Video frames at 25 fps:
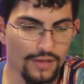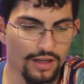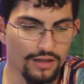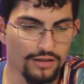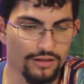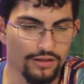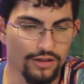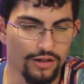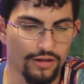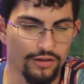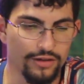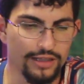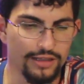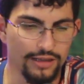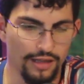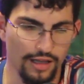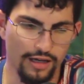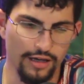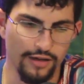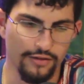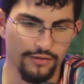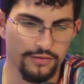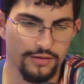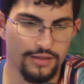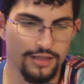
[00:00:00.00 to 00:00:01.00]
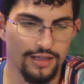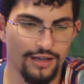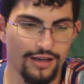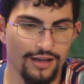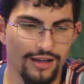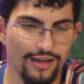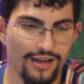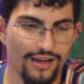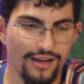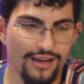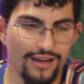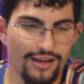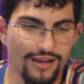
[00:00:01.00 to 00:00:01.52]
he left,
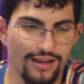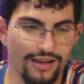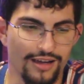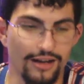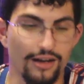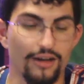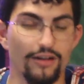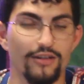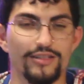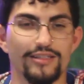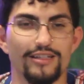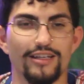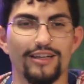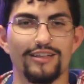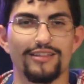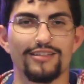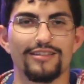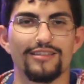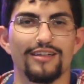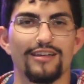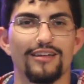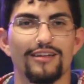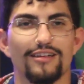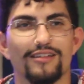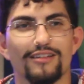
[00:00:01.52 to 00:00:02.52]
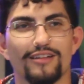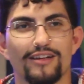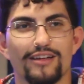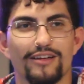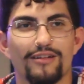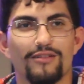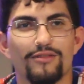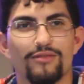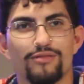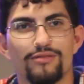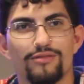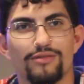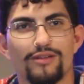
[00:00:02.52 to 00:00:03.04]
and I was like, dang, like
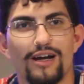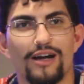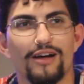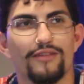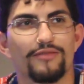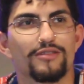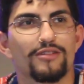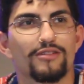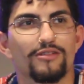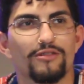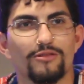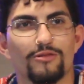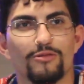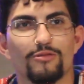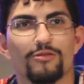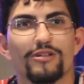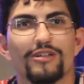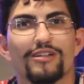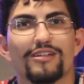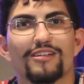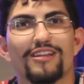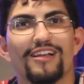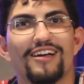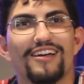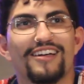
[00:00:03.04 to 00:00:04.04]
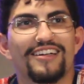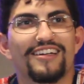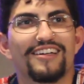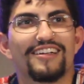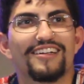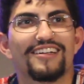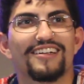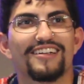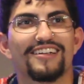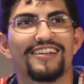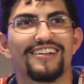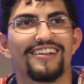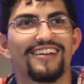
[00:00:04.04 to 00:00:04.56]
I have to go to work like
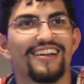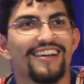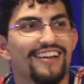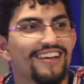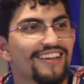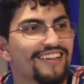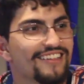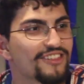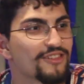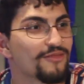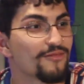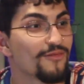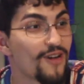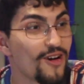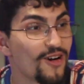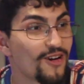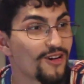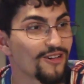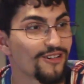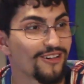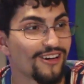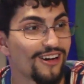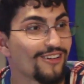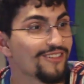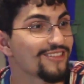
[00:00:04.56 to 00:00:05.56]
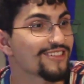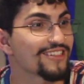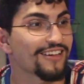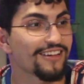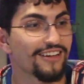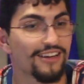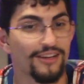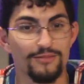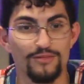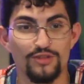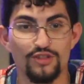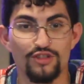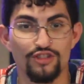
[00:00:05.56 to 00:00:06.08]
tomorrow, and I was like,
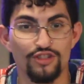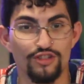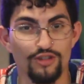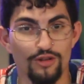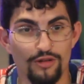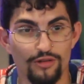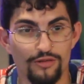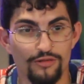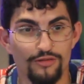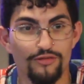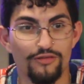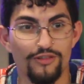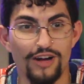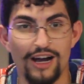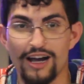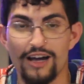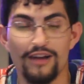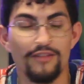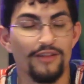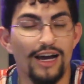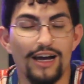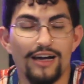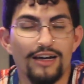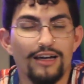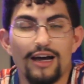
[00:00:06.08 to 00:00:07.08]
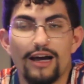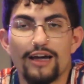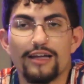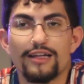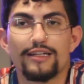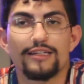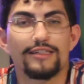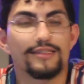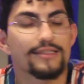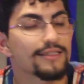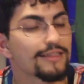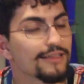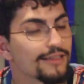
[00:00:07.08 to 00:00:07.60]
I
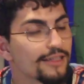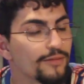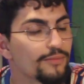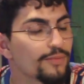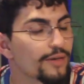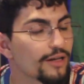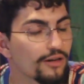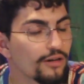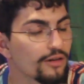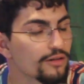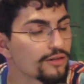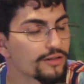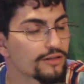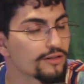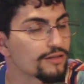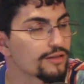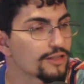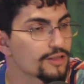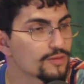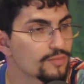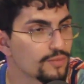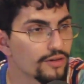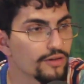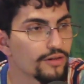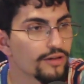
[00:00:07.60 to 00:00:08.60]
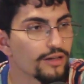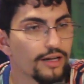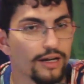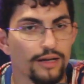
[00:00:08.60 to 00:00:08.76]
didn't sleep at all during this period.